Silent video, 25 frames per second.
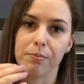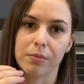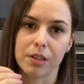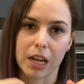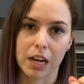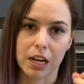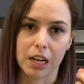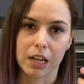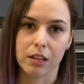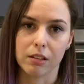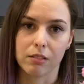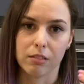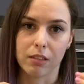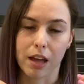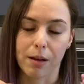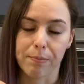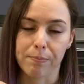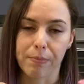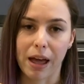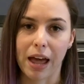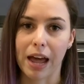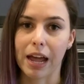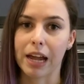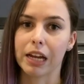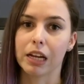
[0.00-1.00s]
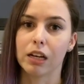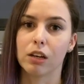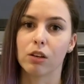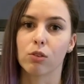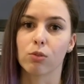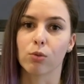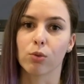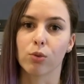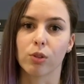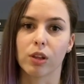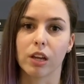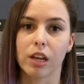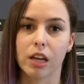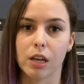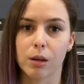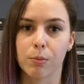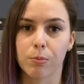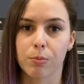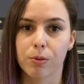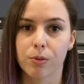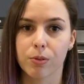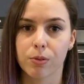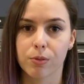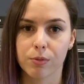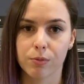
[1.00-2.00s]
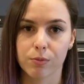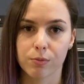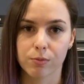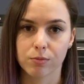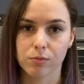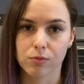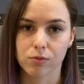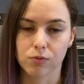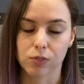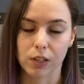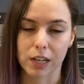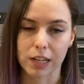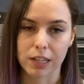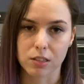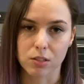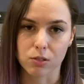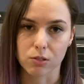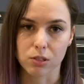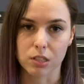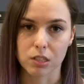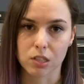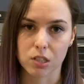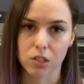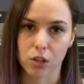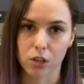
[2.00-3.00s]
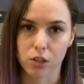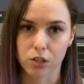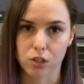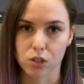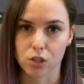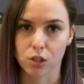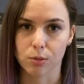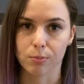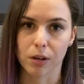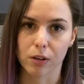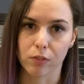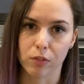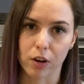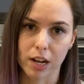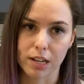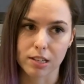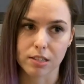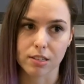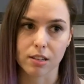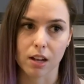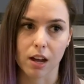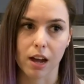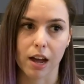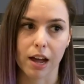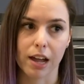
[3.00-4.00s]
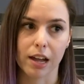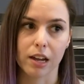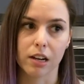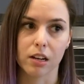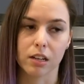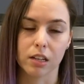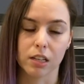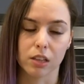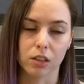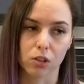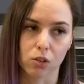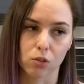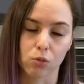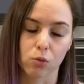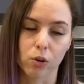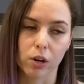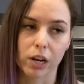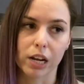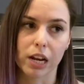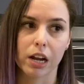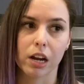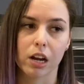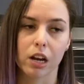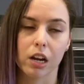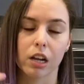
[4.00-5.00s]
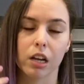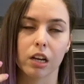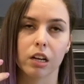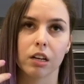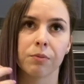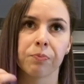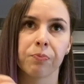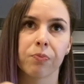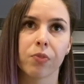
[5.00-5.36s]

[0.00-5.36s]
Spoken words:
getting that pain through the hip flexor insertion on my right side in the groin area.